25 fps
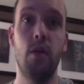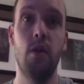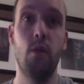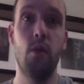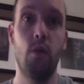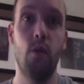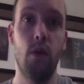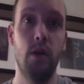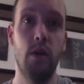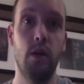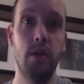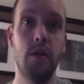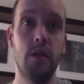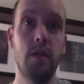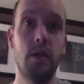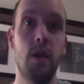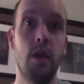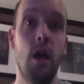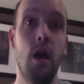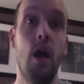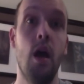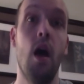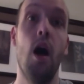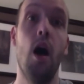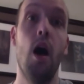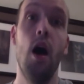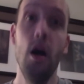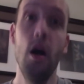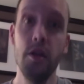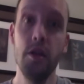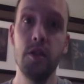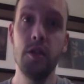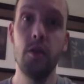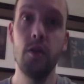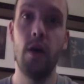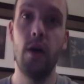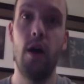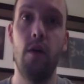words
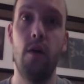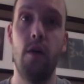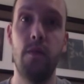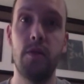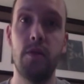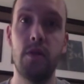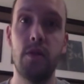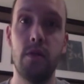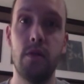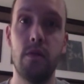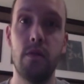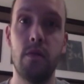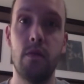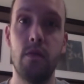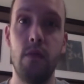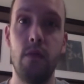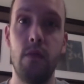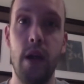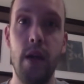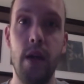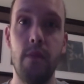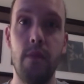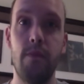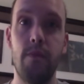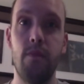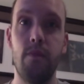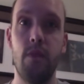also helps, right?